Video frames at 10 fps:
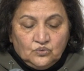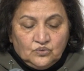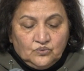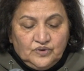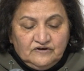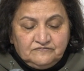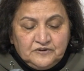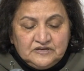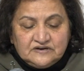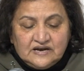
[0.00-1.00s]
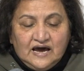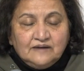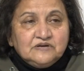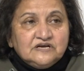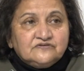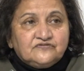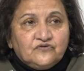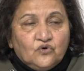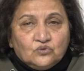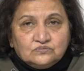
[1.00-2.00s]
We have been reliably
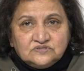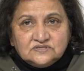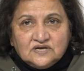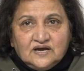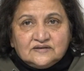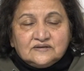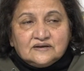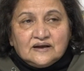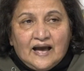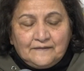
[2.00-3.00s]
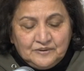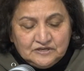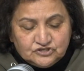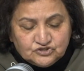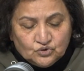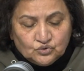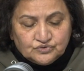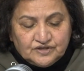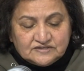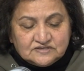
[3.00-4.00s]
informed, and happily so,
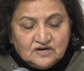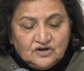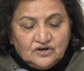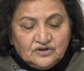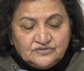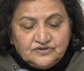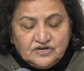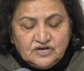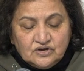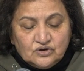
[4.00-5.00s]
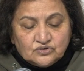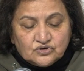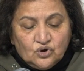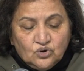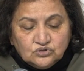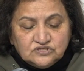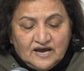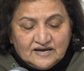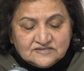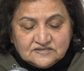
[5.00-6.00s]
that the Road
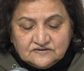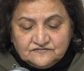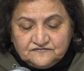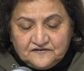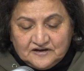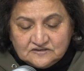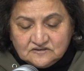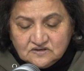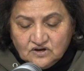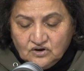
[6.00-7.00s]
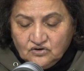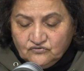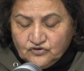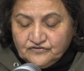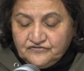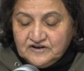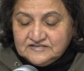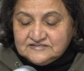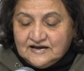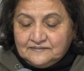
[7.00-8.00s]
Accident Fund, for the
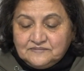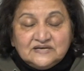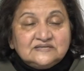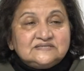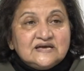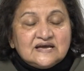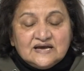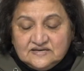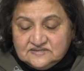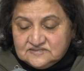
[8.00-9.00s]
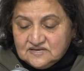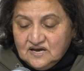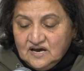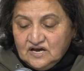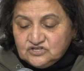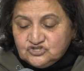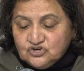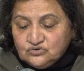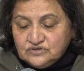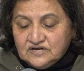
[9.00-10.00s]
first time in decades, has
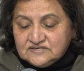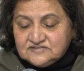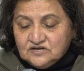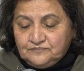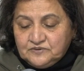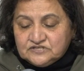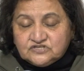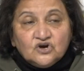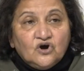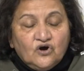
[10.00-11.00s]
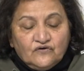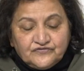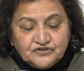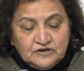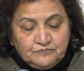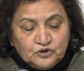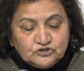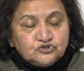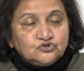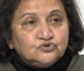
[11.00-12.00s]
shown a surplus of
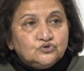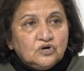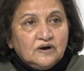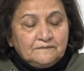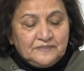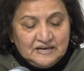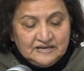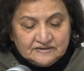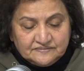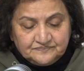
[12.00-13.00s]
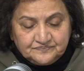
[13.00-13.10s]
3.2 billion.